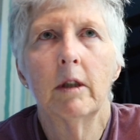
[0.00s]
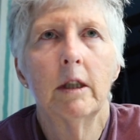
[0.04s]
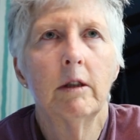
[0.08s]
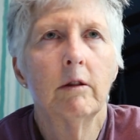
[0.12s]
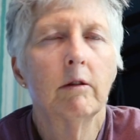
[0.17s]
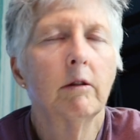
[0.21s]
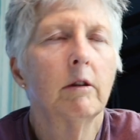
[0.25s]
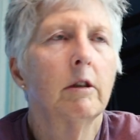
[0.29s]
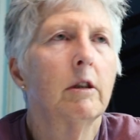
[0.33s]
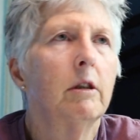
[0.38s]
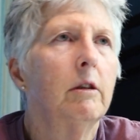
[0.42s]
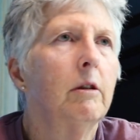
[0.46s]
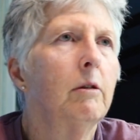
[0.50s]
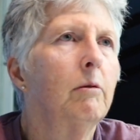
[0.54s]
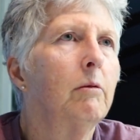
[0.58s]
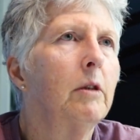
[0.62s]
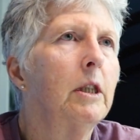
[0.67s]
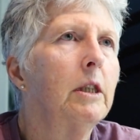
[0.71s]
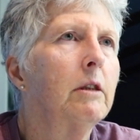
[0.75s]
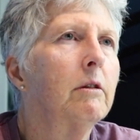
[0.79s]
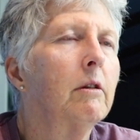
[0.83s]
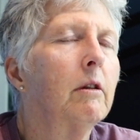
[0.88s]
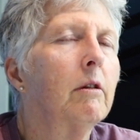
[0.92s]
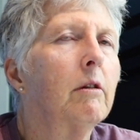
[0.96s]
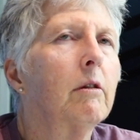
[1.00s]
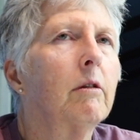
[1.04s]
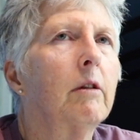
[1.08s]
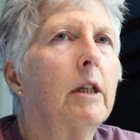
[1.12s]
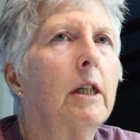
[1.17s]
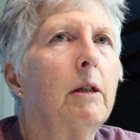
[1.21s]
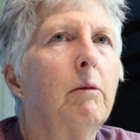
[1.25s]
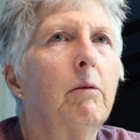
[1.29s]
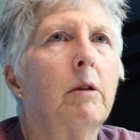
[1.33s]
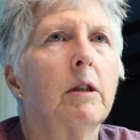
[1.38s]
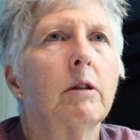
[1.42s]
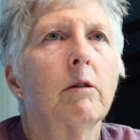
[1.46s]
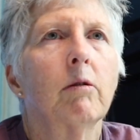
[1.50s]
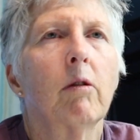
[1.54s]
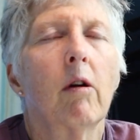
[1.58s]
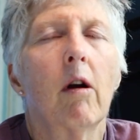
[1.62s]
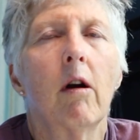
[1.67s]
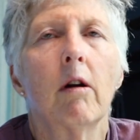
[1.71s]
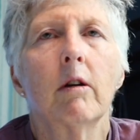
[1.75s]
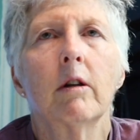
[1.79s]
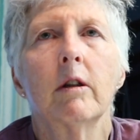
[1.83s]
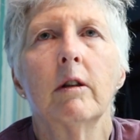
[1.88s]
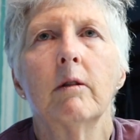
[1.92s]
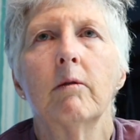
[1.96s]
reason two, reason three, which are
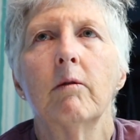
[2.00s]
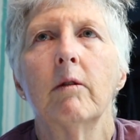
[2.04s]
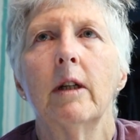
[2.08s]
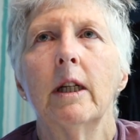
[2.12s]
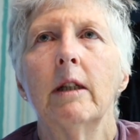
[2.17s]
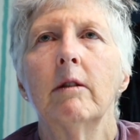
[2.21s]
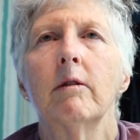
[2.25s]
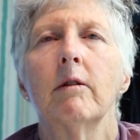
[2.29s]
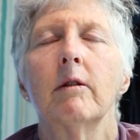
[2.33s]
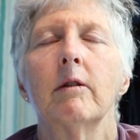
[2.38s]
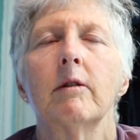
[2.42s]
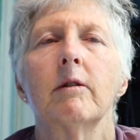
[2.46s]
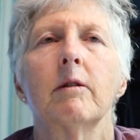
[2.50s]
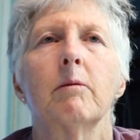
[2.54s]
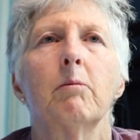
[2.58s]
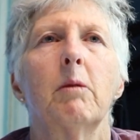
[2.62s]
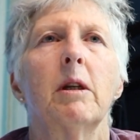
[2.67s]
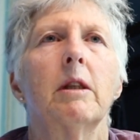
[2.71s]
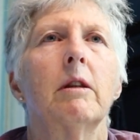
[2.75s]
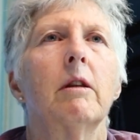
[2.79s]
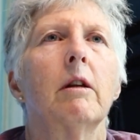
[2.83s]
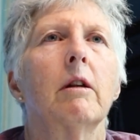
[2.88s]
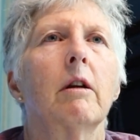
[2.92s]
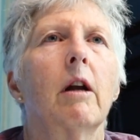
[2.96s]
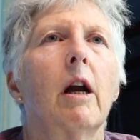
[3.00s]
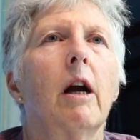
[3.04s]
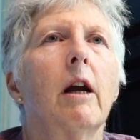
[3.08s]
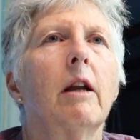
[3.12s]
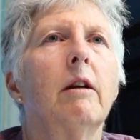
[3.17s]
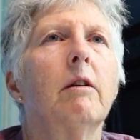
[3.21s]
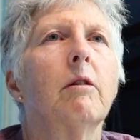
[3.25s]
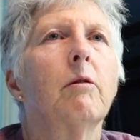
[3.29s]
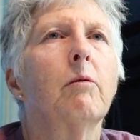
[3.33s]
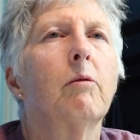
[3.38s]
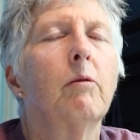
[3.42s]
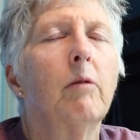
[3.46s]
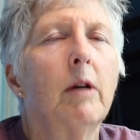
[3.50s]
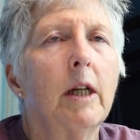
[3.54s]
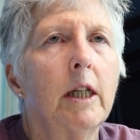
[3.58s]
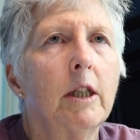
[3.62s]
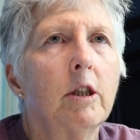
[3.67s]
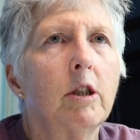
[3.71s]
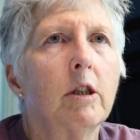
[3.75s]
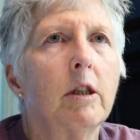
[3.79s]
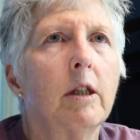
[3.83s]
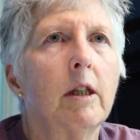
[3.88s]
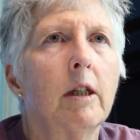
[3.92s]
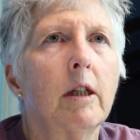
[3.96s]
all good reasons, but they're kind of
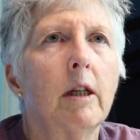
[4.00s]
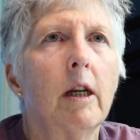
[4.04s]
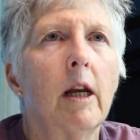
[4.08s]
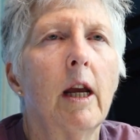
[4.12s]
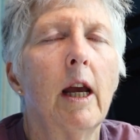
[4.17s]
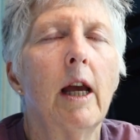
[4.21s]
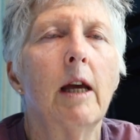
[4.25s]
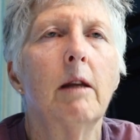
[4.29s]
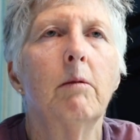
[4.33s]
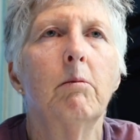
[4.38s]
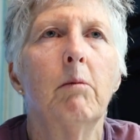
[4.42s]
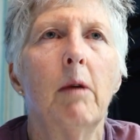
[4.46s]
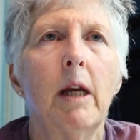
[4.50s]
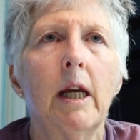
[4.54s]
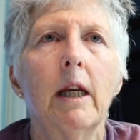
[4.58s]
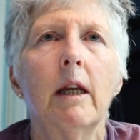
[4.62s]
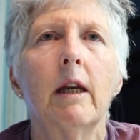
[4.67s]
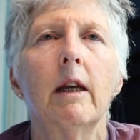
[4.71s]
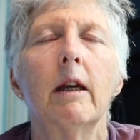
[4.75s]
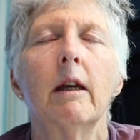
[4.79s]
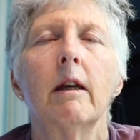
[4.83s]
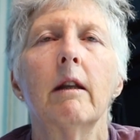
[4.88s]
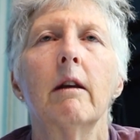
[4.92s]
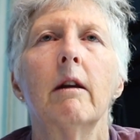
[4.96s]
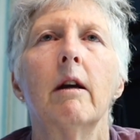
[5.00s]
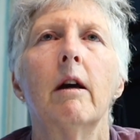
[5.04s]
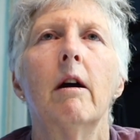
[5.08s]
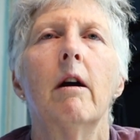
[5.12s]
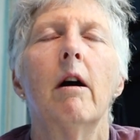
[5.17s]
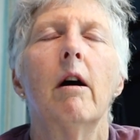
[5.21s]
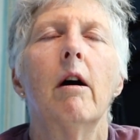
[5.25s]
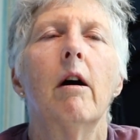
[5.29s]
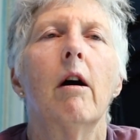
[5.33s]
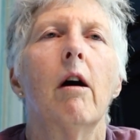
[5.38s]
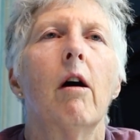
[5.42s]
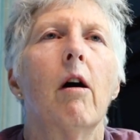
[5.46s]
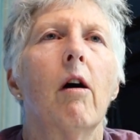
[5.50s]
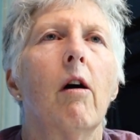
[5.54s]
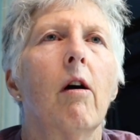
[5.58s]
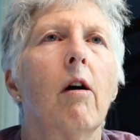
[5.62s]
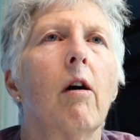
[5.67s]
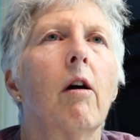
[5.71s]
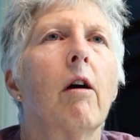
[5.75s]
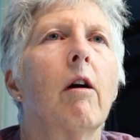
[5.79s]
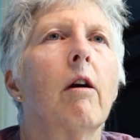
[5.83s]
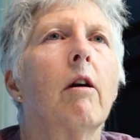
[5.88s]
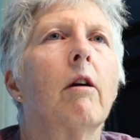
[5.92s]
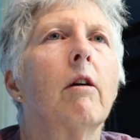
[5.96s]
rigid and make it
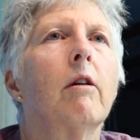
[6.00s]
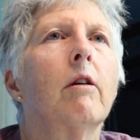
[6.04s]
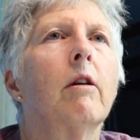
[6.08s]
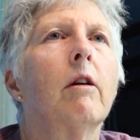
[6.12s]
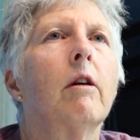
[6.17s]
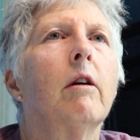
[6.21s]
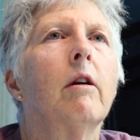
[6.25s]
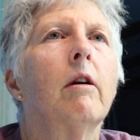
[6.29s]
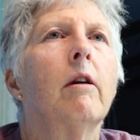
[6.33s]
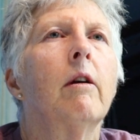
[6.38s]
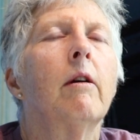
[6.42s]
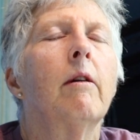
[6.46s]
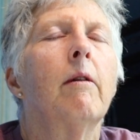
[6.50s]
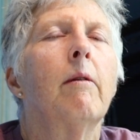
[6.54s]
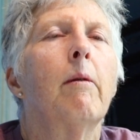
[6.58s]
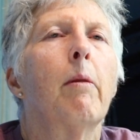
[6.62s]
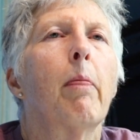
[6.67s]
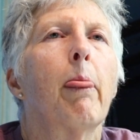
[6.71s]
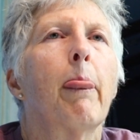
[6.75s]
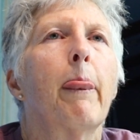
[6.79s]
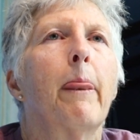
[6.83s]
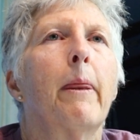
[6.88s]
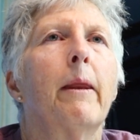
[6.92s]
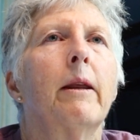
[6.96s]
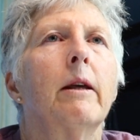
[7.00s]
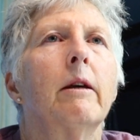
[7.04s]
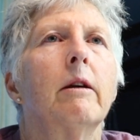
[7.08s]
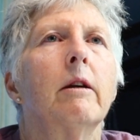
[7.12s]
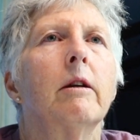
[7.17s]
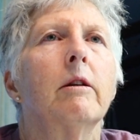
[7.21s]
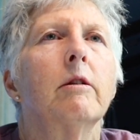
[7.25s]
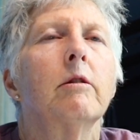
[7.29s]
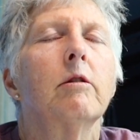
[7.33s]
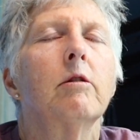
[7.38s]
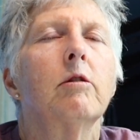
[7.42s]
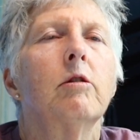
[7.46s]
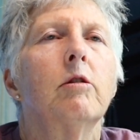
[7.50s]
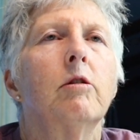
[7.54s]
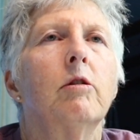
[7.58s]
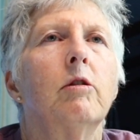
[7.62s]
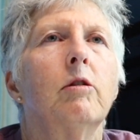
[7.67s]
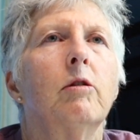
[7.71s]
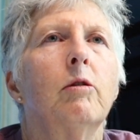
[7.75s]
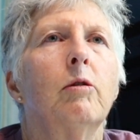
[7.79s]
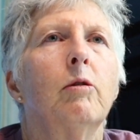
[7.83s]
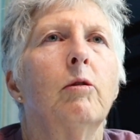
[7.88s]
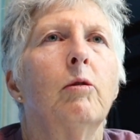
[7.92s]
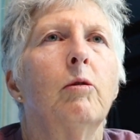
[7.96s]
hard
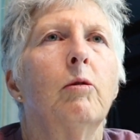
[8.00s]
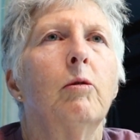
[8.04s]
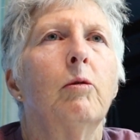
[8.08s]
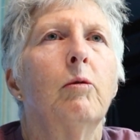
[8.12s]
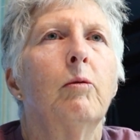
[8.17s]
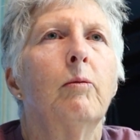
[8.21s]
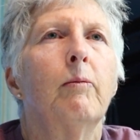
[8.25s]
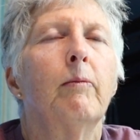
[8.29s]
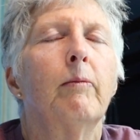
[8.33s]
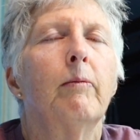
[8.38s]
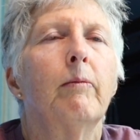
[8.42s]
to